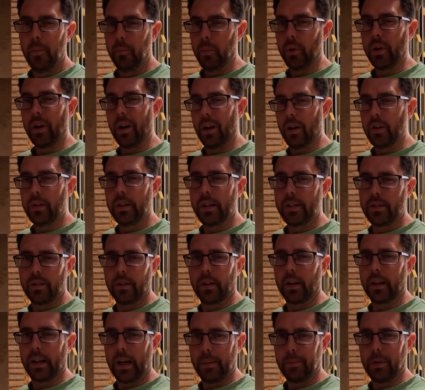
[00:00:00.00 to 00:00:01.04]
but it only took
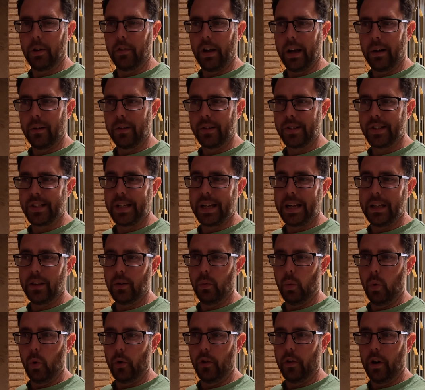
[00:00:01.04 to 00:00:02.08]
a couple of hours to heat the
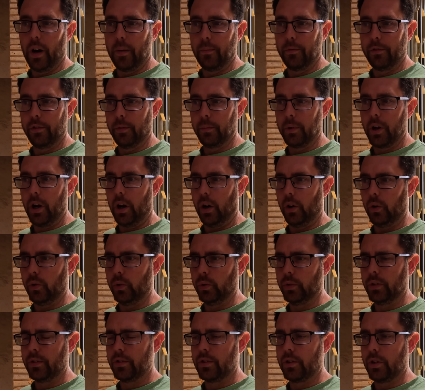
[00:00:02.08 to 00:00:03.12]
water up from
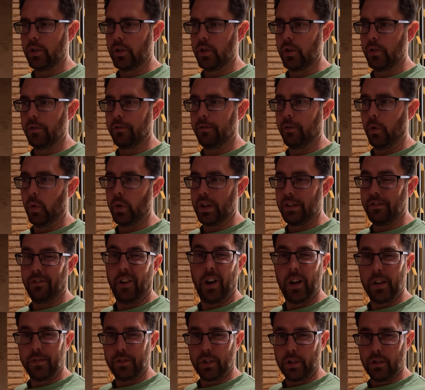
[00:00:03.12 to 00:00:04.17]
cold to
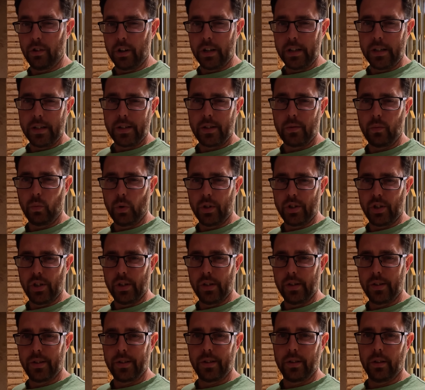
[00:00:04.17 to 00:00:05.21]
45 degrees, which
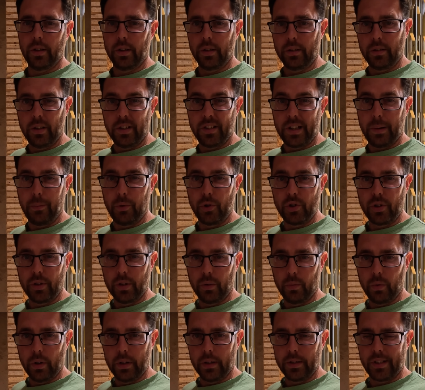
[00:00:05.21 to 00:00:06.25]
is the temperature
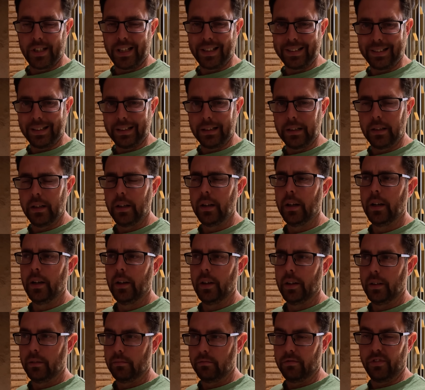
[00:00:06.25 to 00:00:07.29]
that we're setting
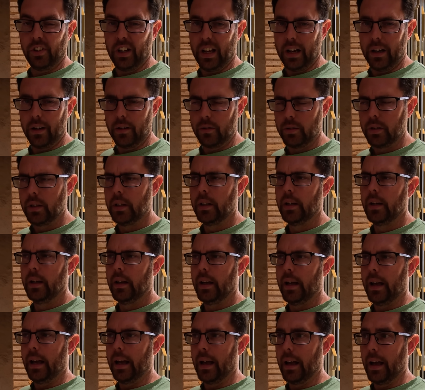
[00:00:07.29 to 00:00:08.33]
for now.
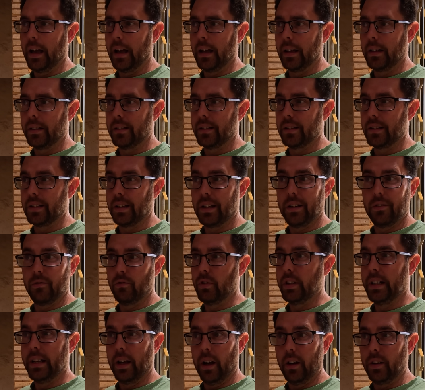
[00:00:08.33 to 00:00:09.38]
And it
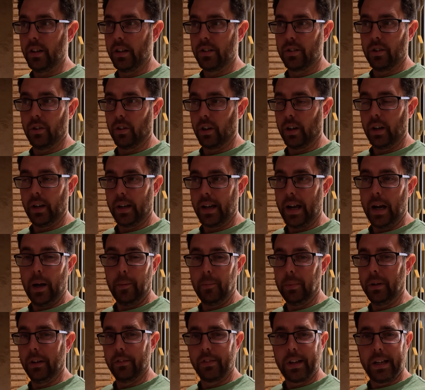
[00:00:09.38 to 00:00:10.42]
really only took a
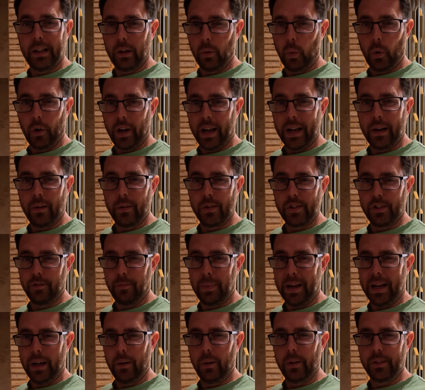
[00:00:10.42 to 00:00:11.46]
couple of kilowatt hours of
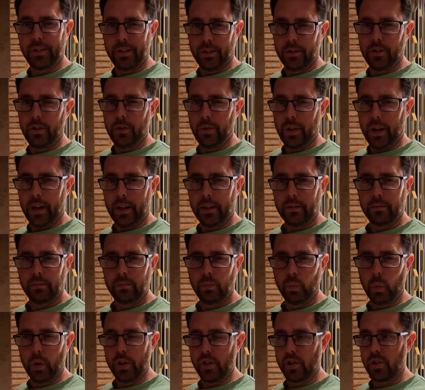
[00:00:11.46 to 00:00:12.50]
power to do that,
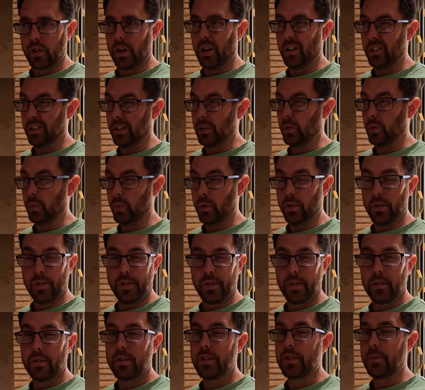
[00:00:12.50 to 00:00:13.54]
which I thought
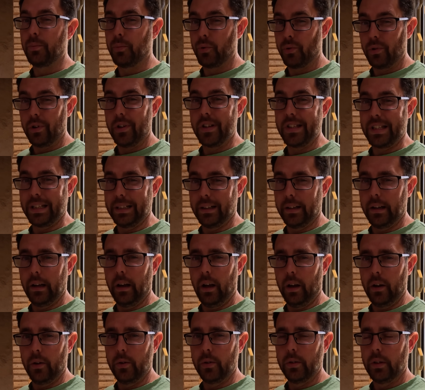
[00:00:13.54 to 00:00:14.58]
was surprisingly
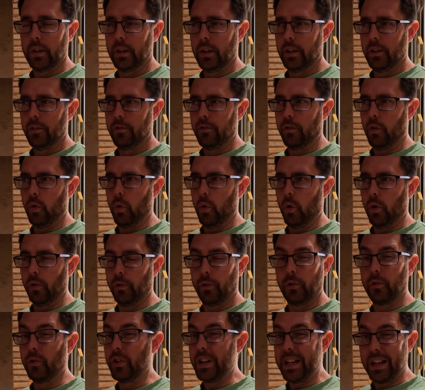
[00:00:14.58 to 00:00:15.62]
low for
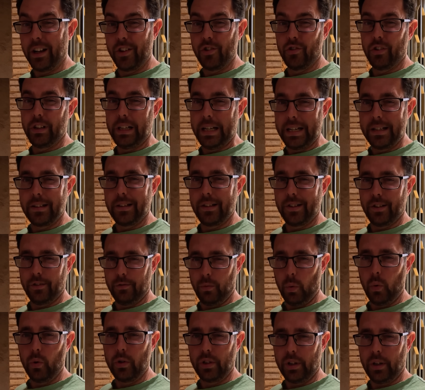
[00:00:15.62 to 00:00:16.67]
300 litres of
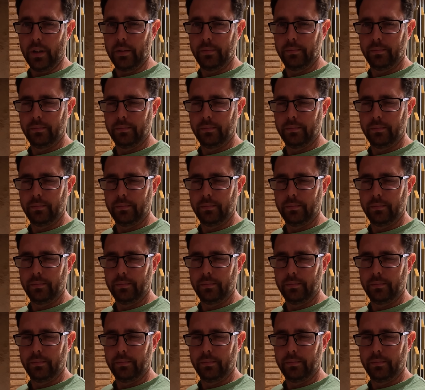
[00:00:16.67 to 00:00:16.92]
water.